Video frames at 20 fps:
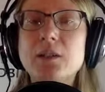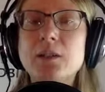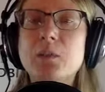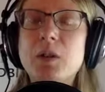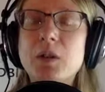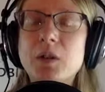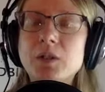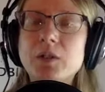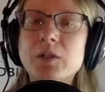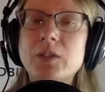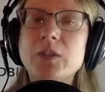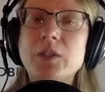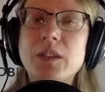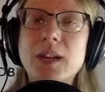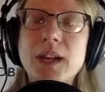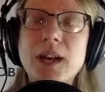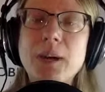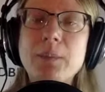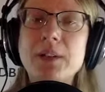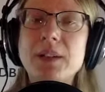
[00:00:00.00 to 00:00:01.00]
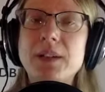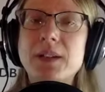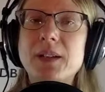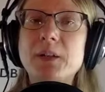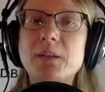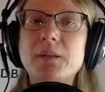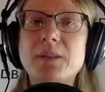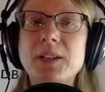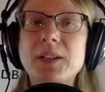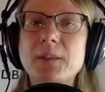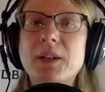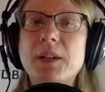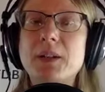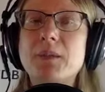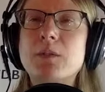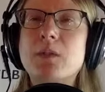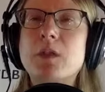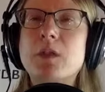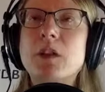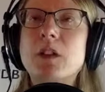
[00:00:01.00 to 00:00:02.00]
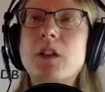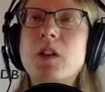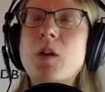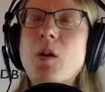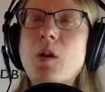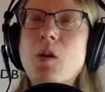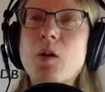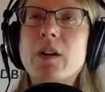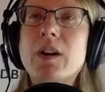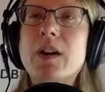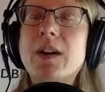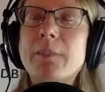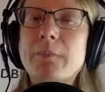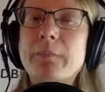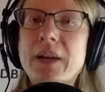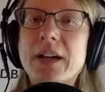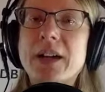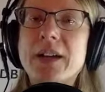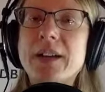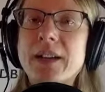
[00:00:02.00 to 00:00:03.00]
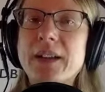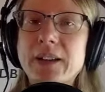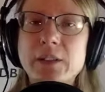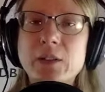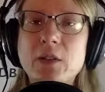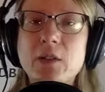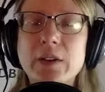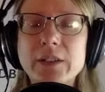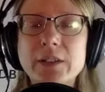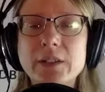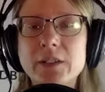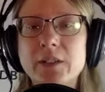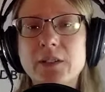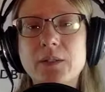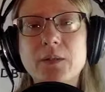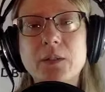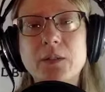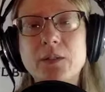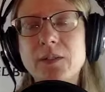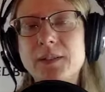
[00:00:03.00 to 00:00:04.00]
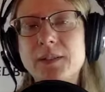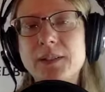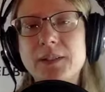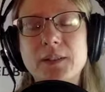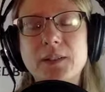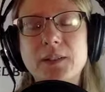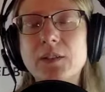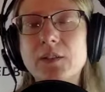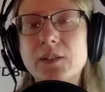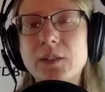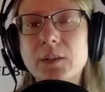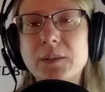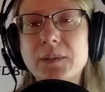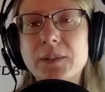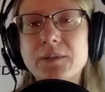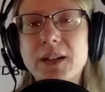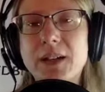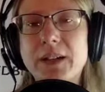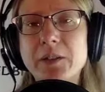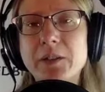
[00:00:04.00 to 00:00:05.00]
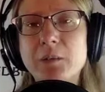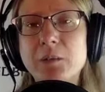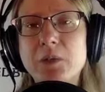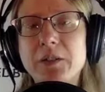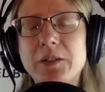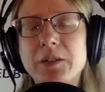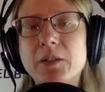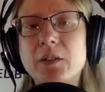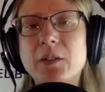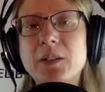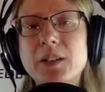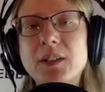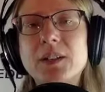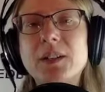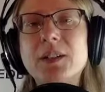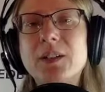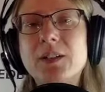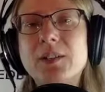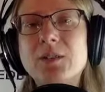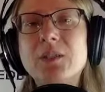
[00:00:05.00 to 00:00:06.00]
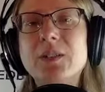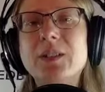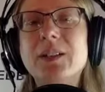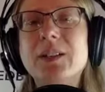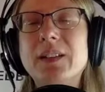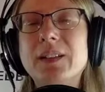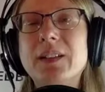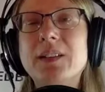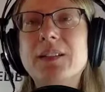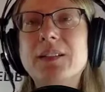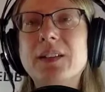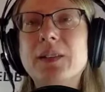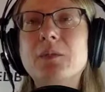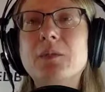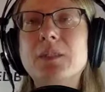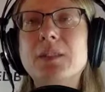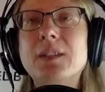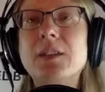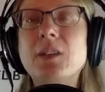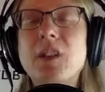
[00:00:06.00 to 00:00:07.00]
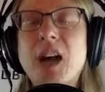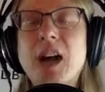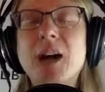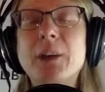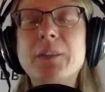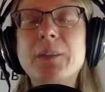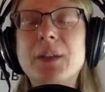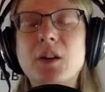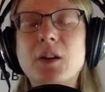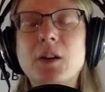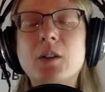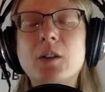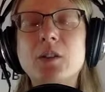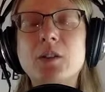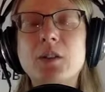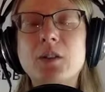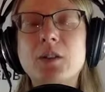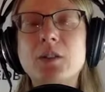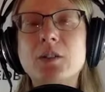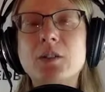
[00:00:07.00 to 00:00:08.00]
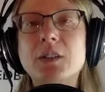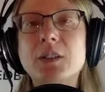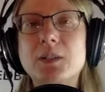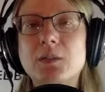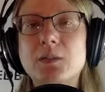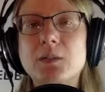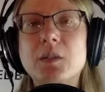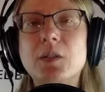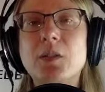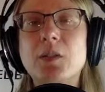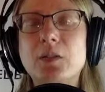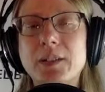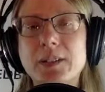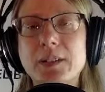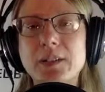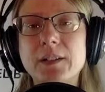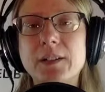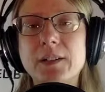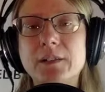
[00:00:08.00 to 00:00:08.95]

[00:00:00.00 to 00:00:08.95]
post your copy and get feedback for, or come back and ask questions for, which is extremely valuable. So it's really like a done with you copy coaching for a whole year.